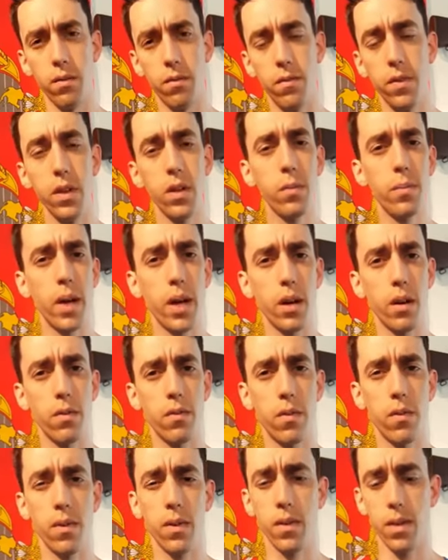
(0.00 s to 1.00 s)
feel
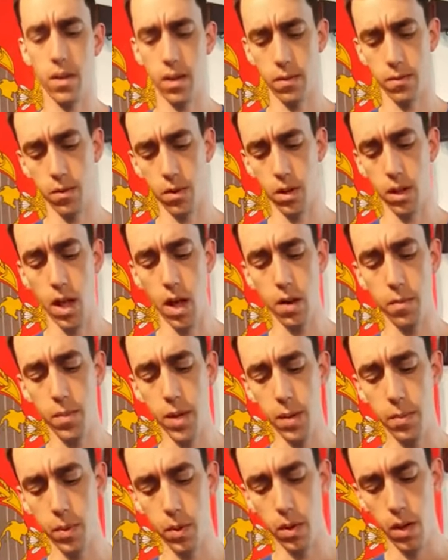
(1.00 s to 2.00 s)
better for a lot of
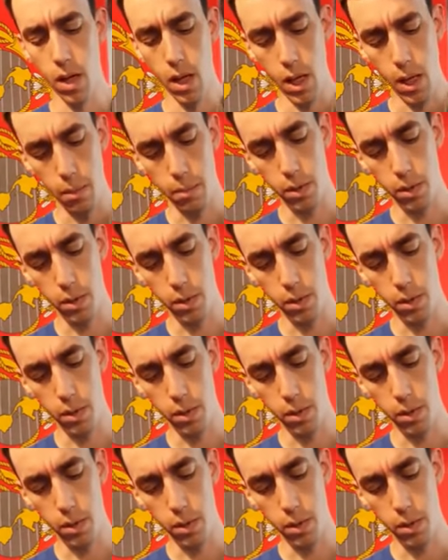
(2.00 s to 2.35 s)
people,